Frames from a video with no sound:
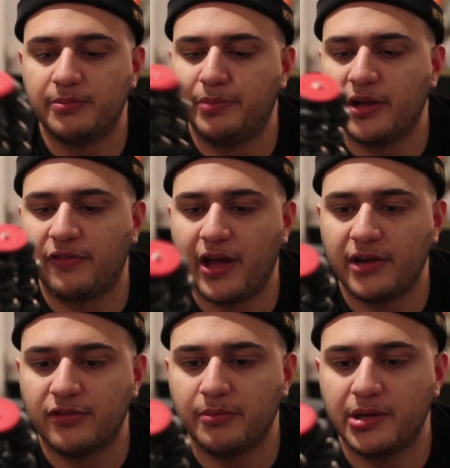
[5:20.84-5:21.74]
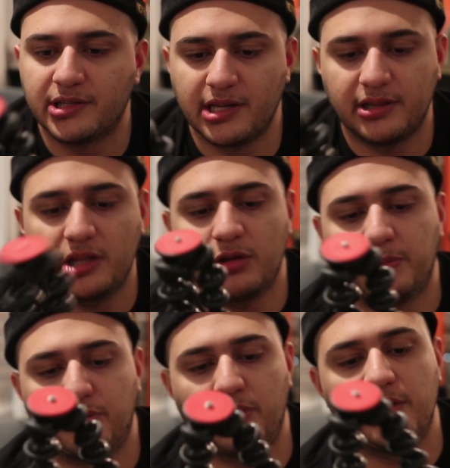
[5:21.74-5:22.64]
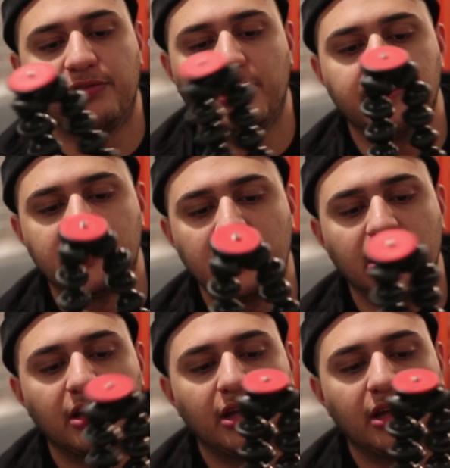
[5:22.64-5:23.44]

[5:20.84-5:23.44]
a big fan of them because I think they're pretty flimsy,